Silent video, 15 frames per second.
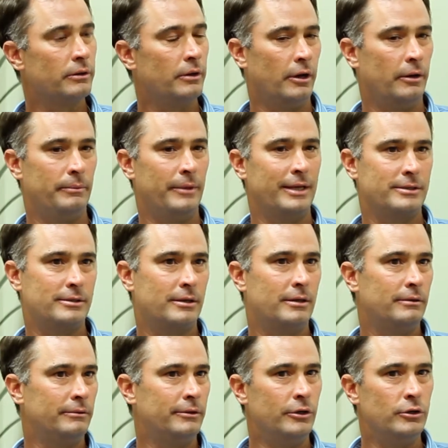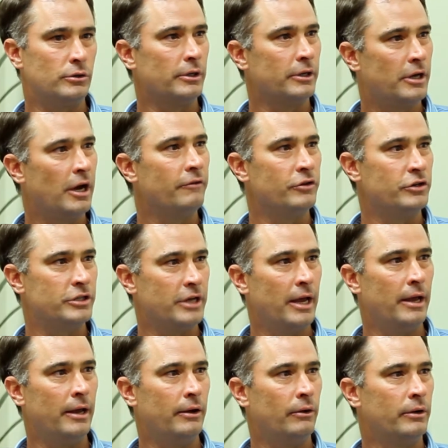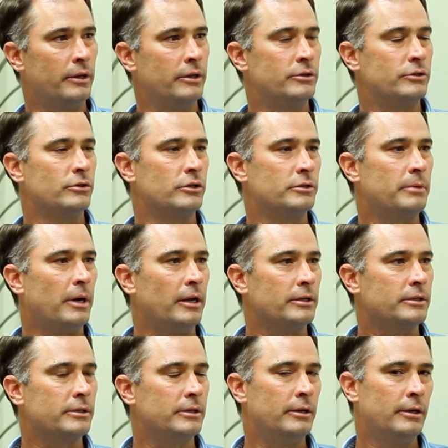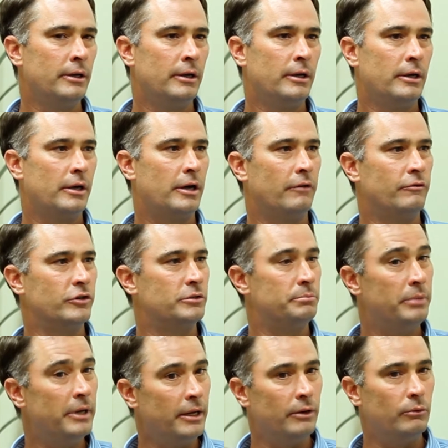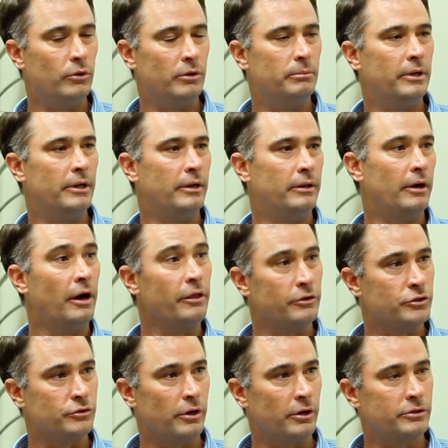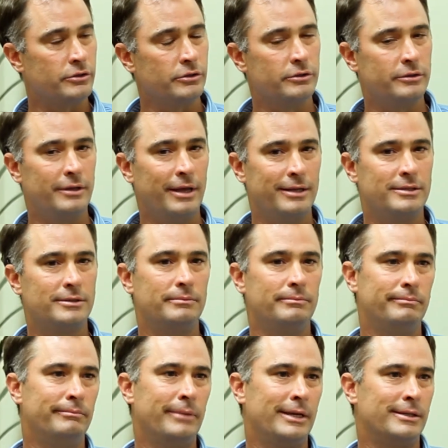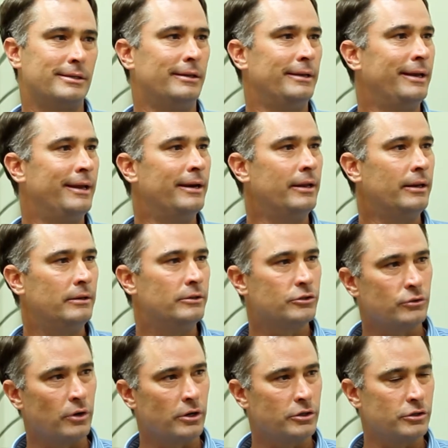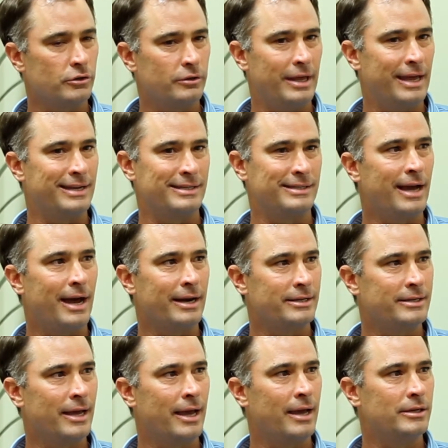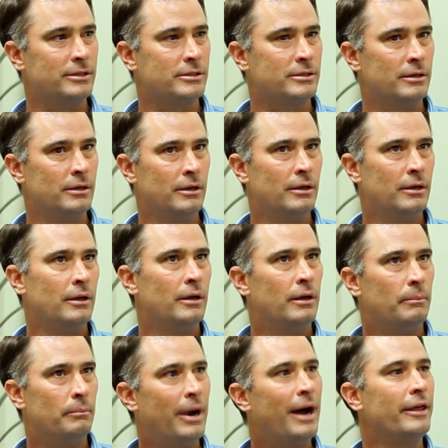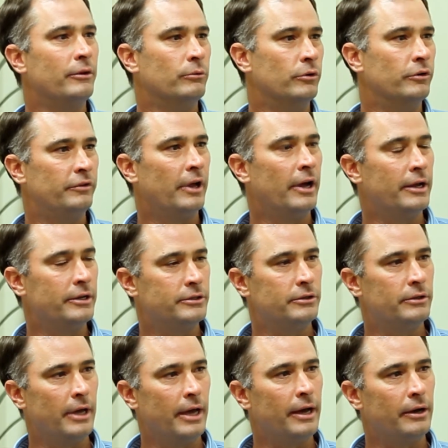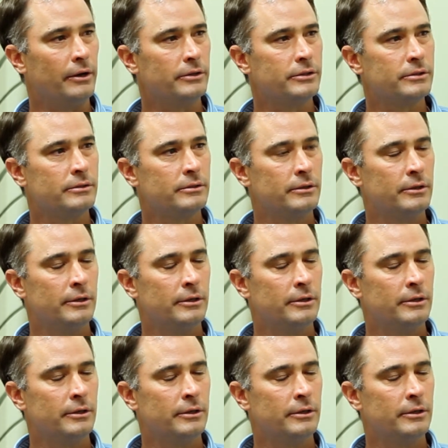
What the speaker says: That's usually coverage A on an insurance policy. Coverage B would be other structures. That's basically any structure that is not attached by the roof line to the house.